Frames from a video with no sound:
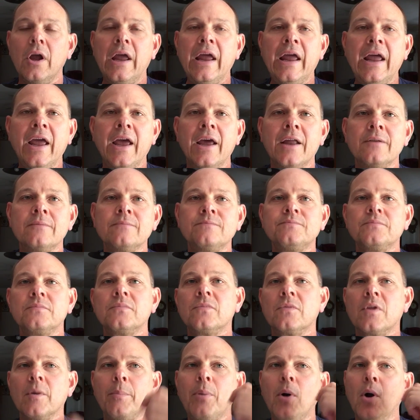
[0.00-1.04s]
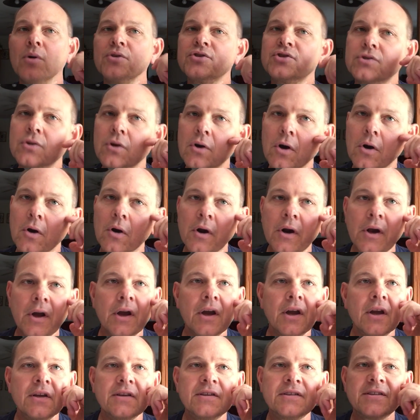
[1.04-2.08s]
And the poster
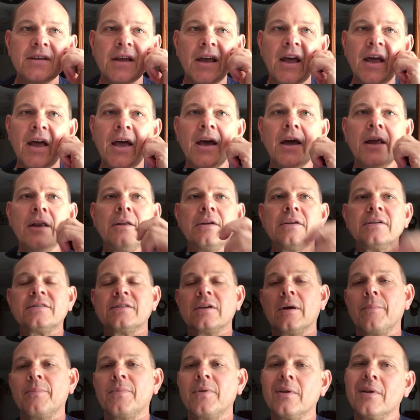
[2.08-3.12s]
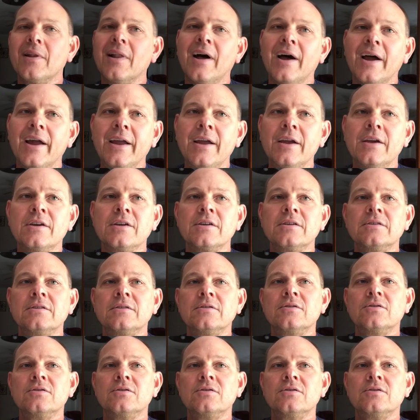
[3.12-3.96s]
said something like,